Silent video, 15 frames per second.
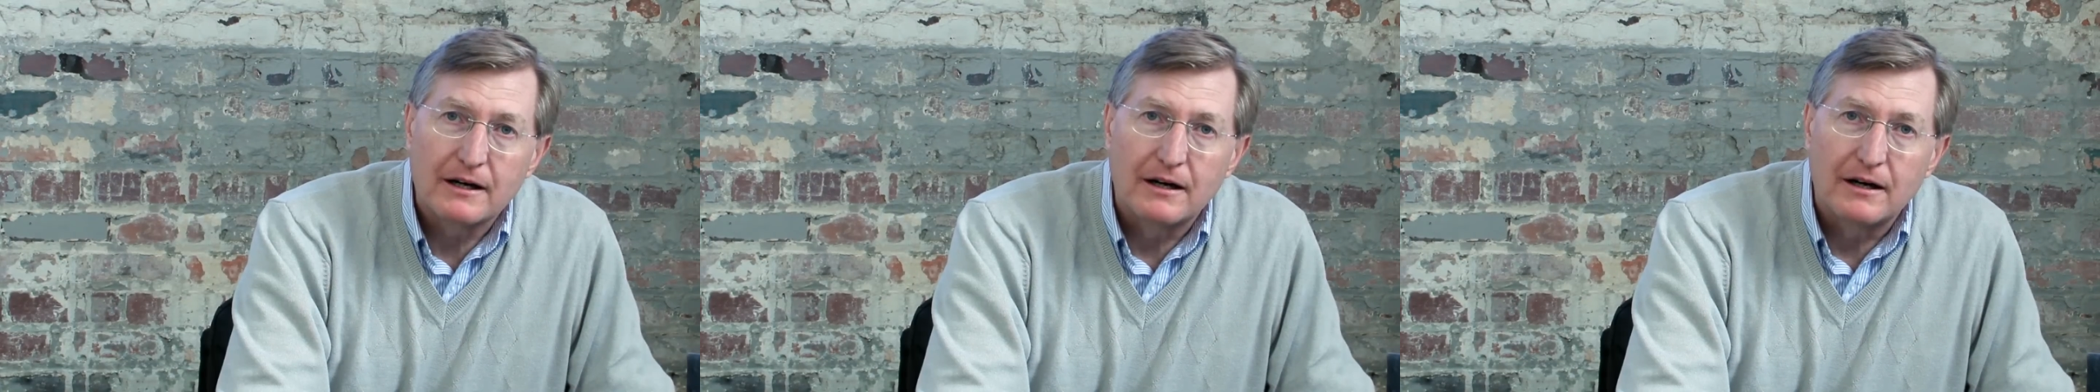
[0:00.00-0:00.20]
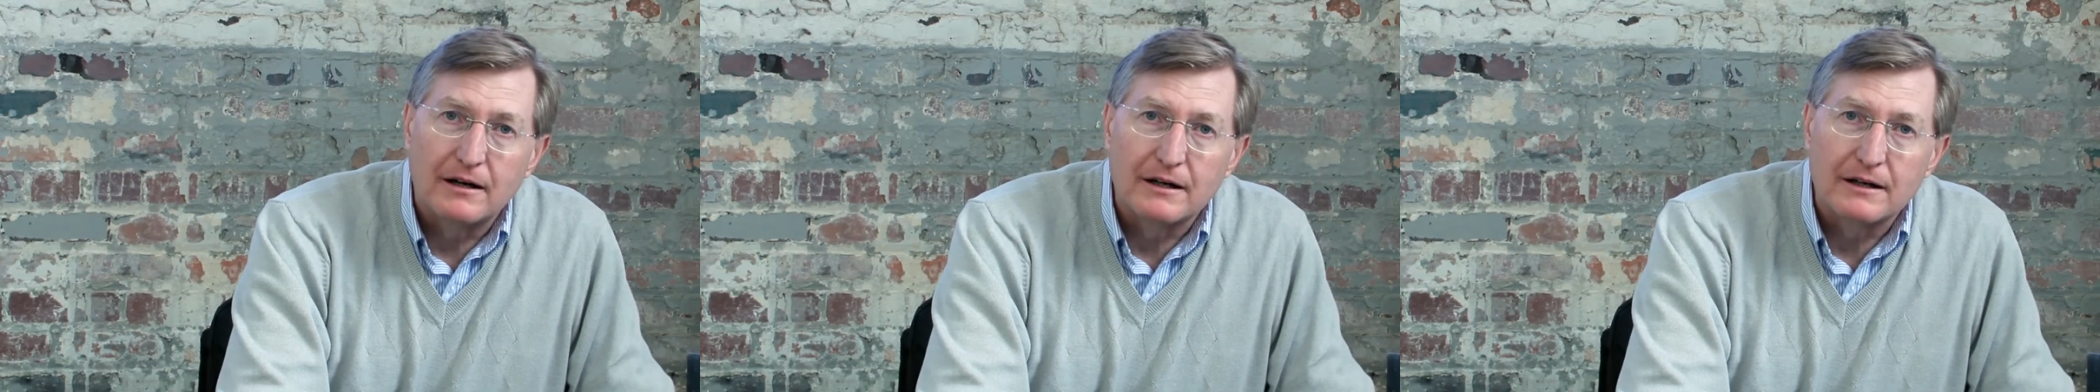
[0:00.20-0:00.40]

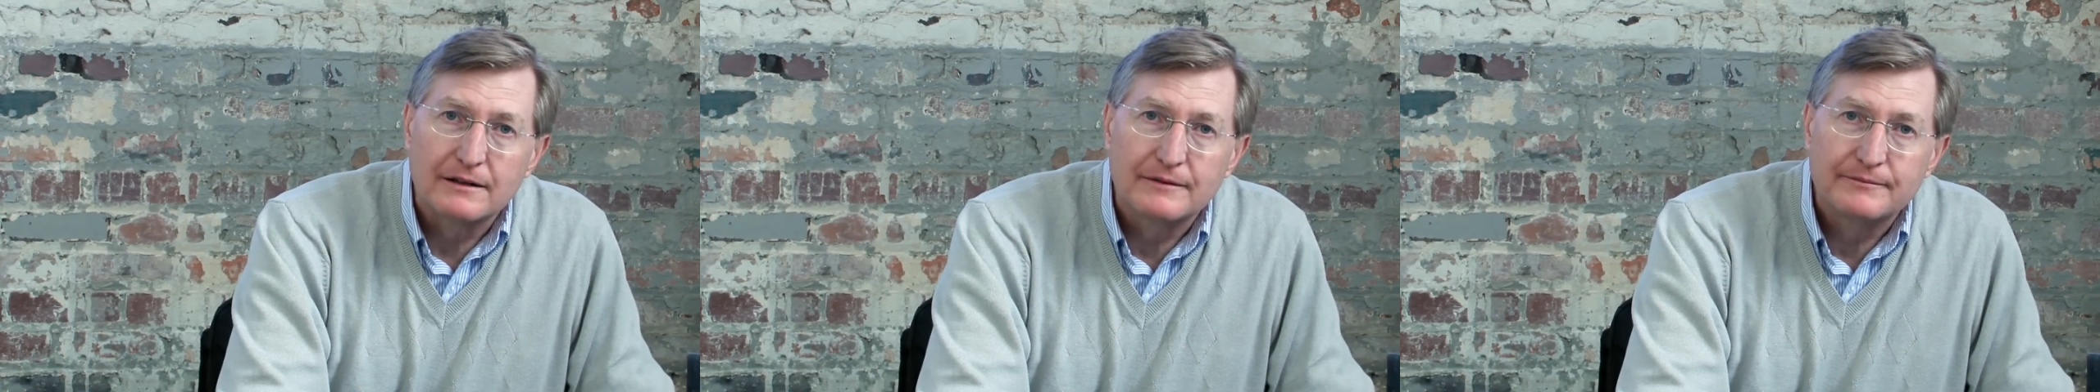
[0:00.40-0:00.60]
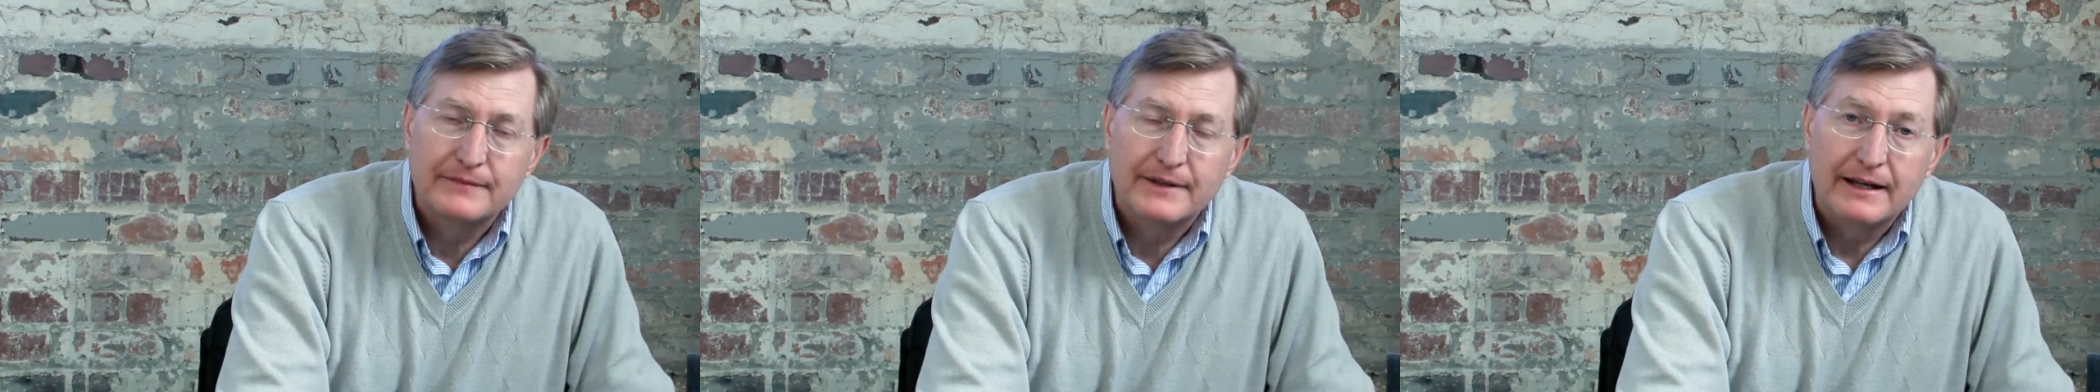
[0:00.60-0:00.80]

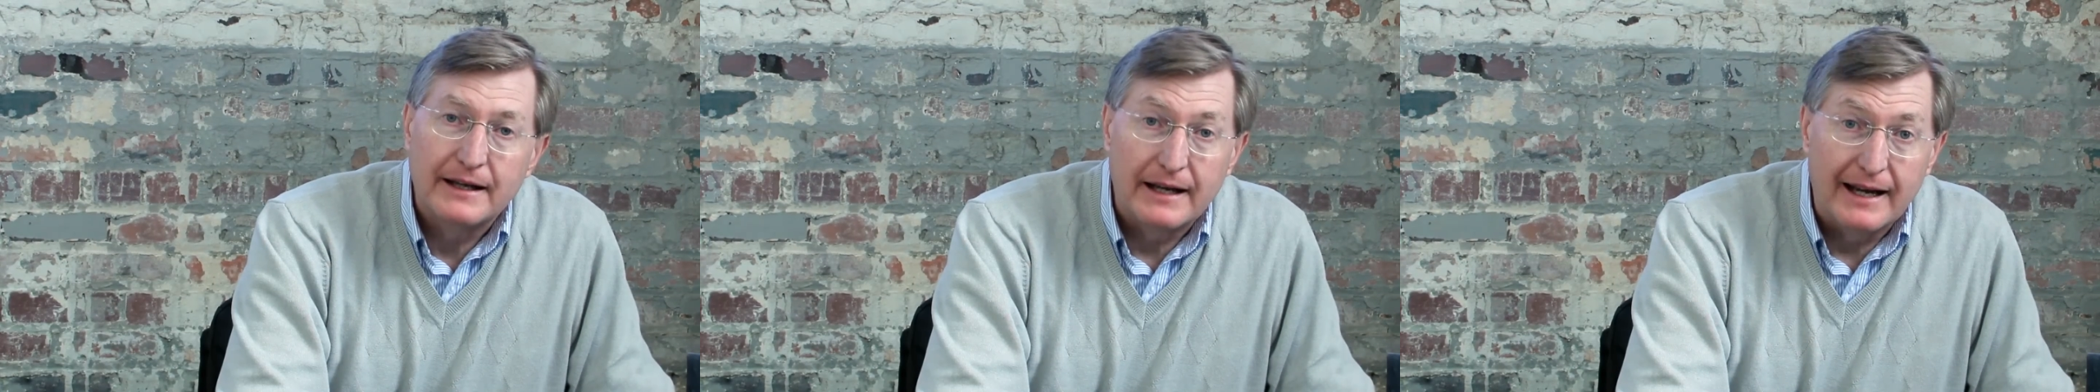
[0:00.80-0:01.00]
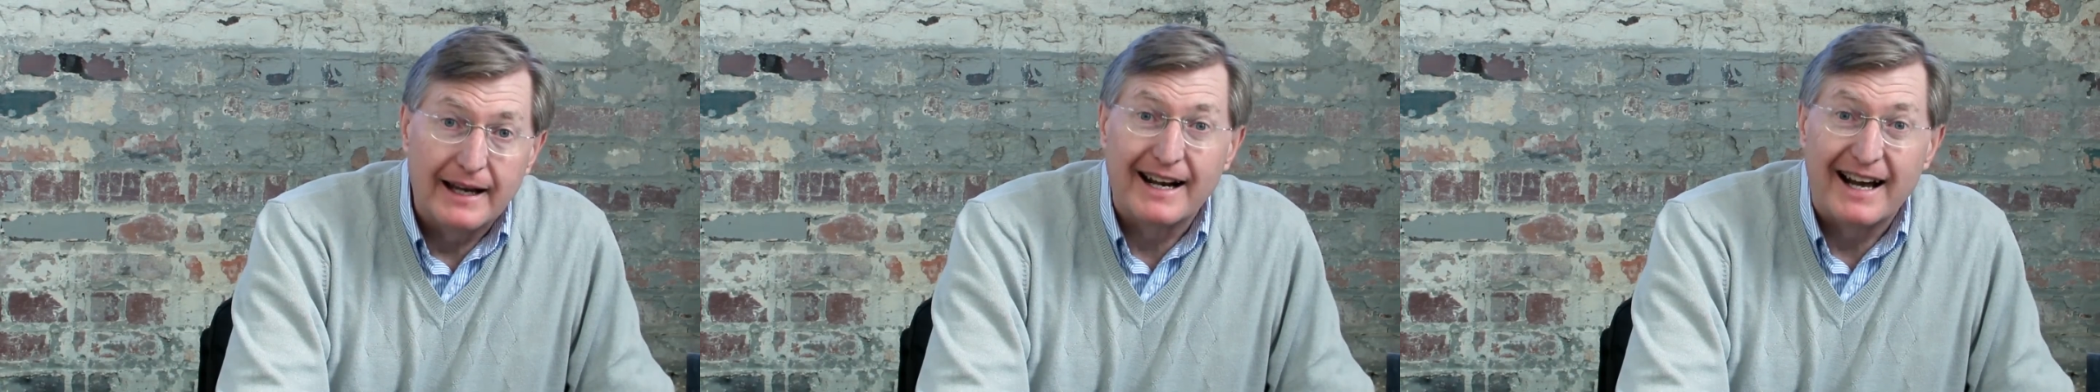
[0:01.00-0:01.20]
car,
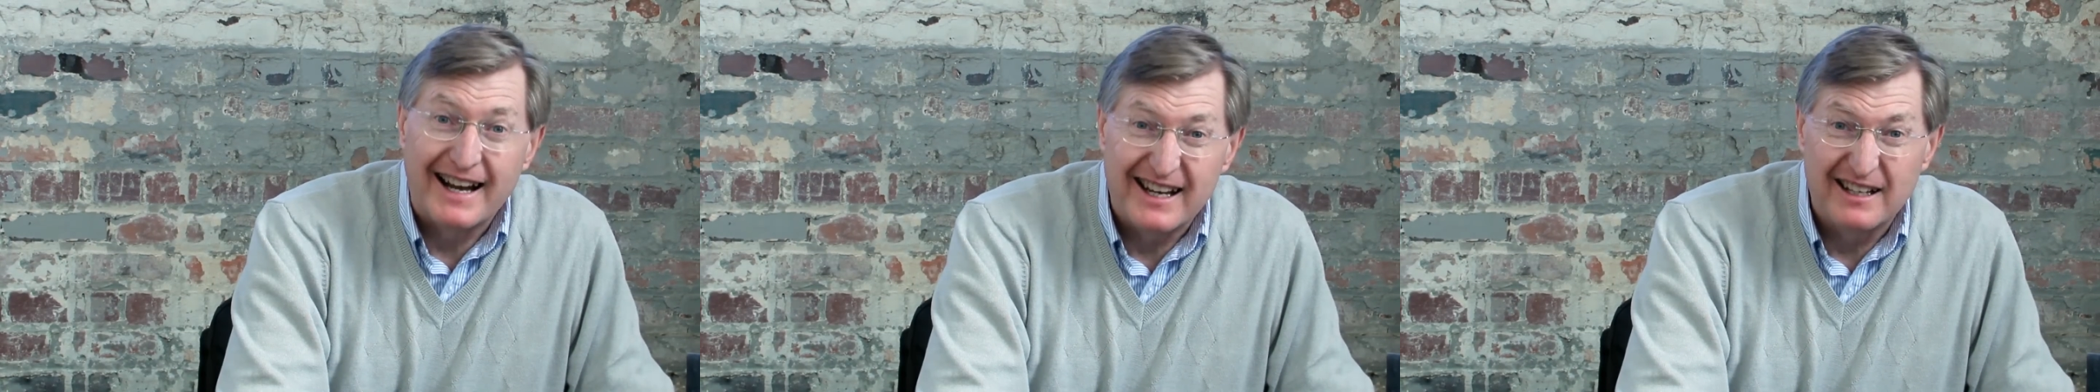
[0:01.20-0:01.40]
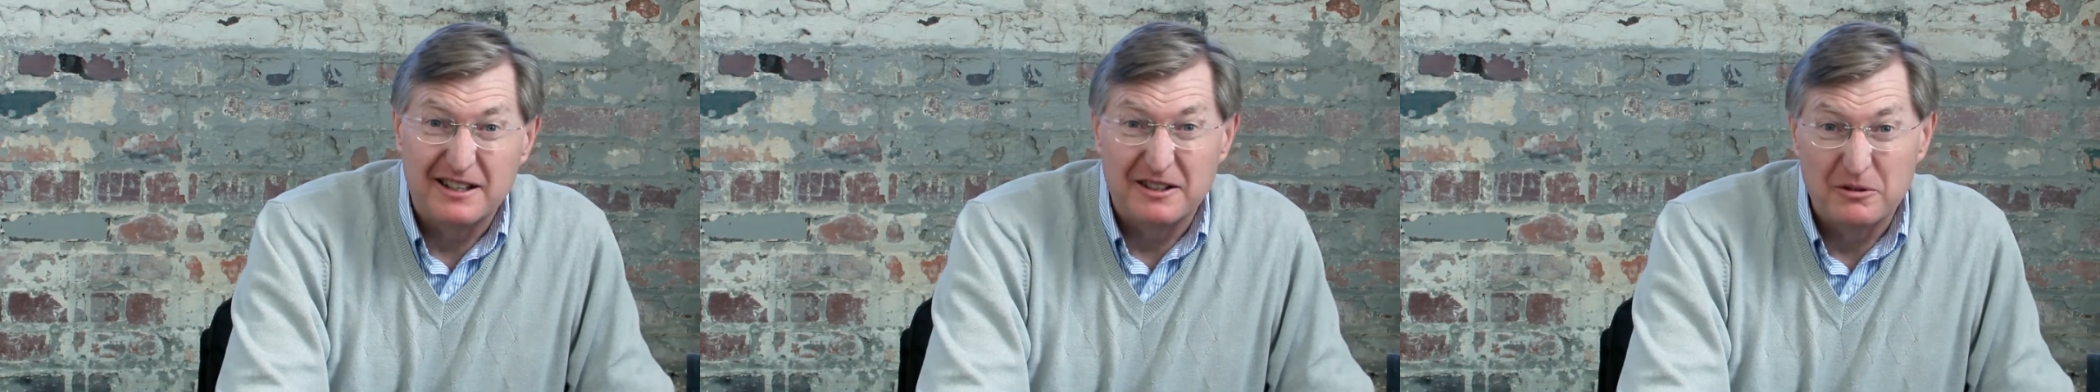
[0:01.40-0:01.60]
and I
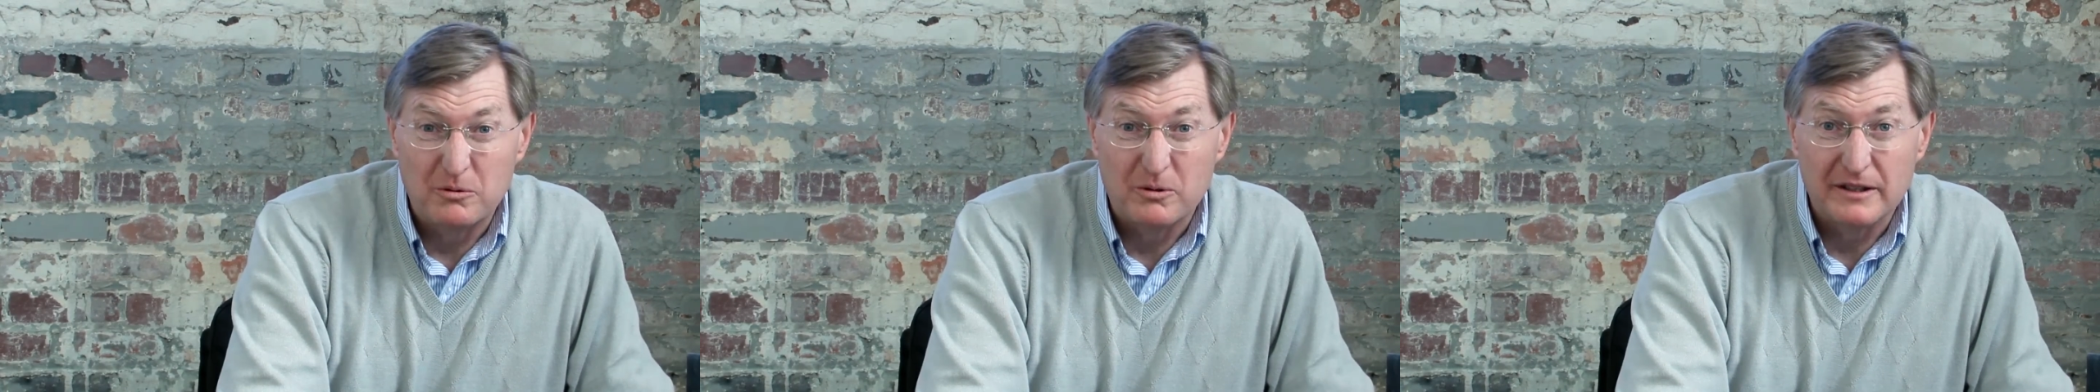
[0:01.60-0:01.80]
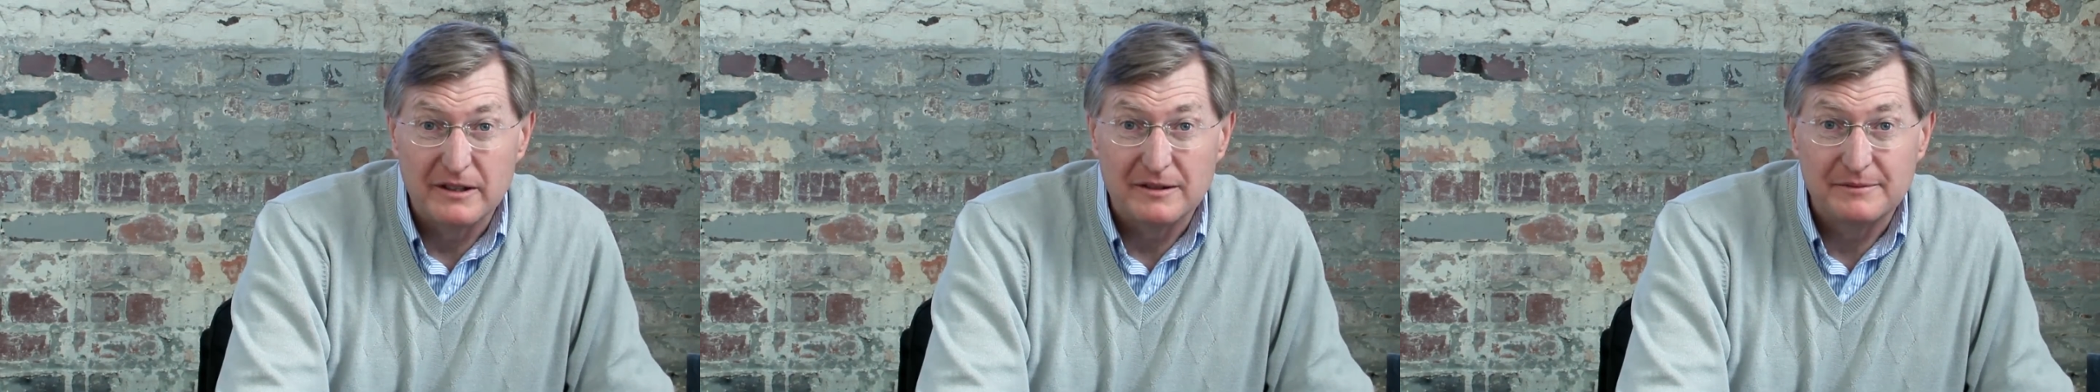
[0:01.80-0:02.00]
had
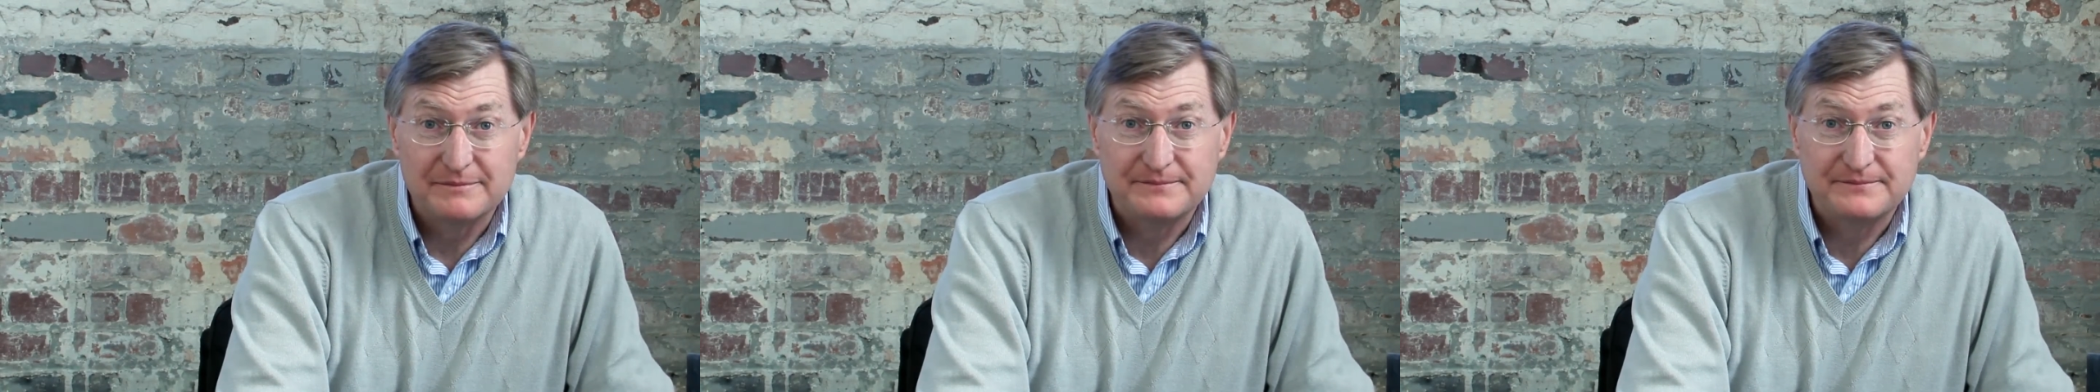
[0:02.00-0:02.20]
ignored it,